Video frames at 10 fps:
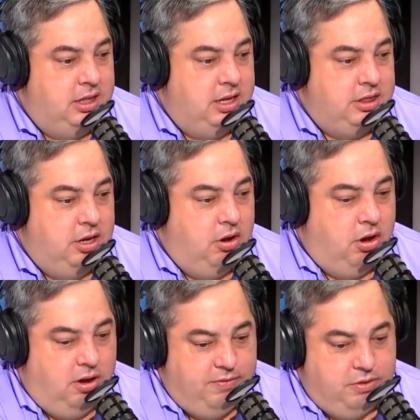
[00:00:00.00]
in that
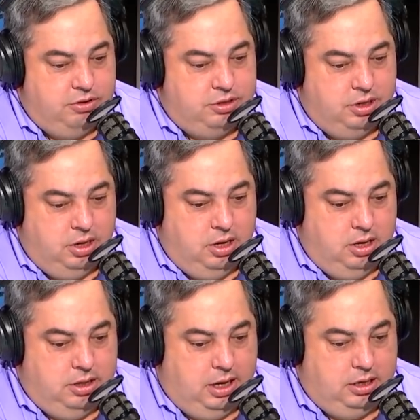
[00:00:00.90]
they're offers
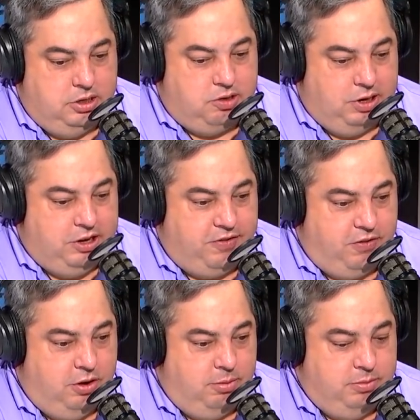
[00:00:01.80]
that stretch
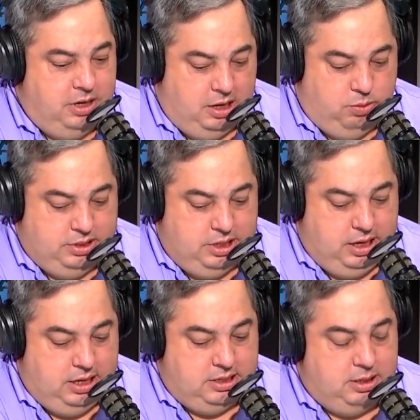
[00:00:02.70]
from now what
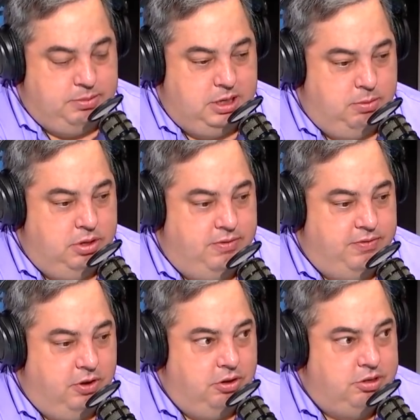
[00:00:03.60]
today is September the
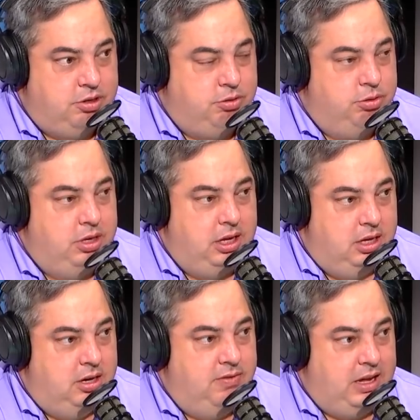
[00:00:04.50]
1st through the
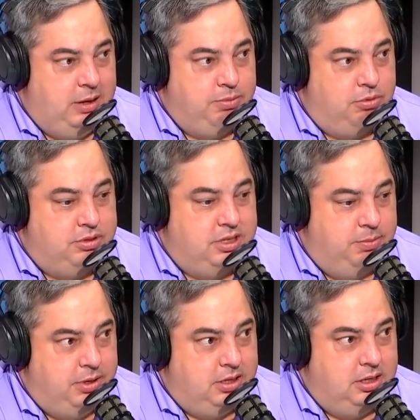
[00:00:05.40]
end of April.
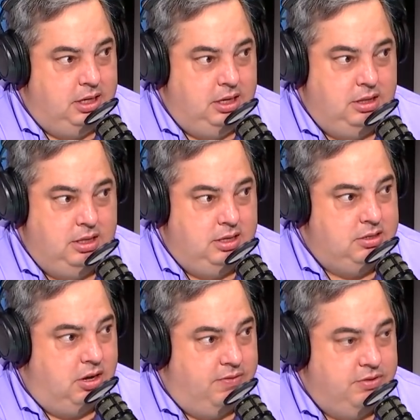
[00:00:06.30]
Typically,
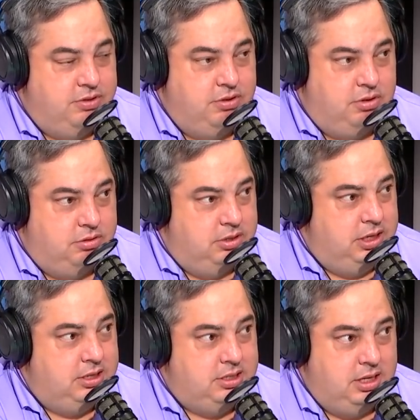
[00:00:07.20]
these offers are
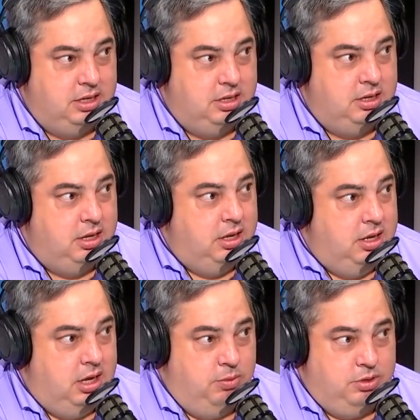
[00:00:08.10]
only extended,
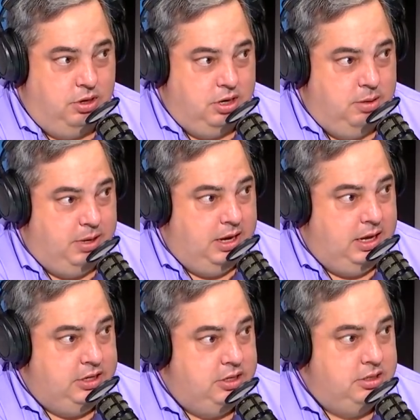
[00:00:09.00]
and we're talking
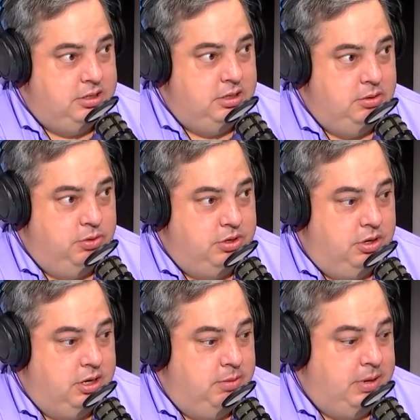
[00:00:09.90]
about agents. We're
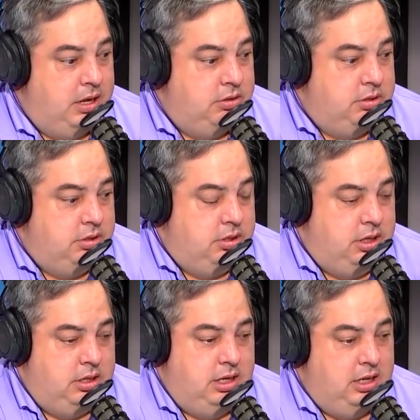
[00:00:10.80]
talking about
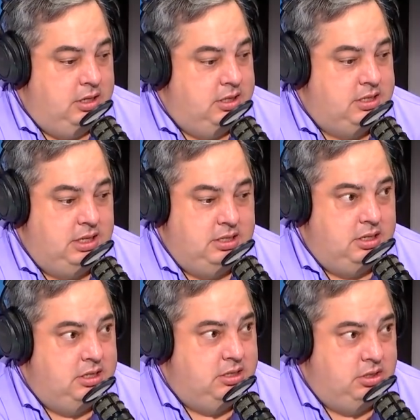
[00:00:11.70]
the end of the
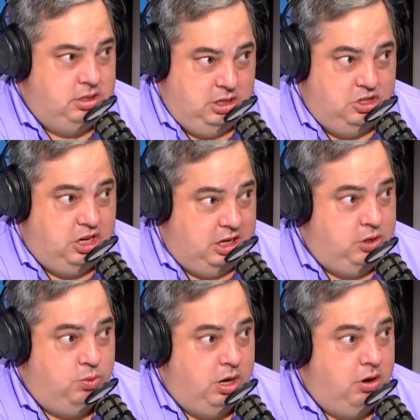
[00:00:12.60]
season is in
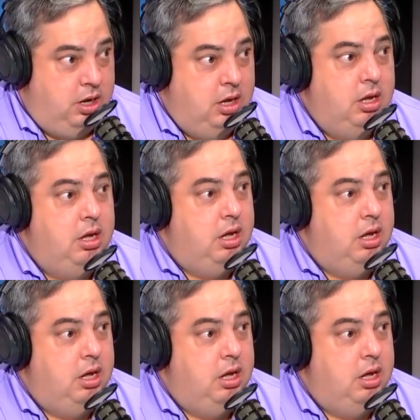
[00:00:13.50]
January,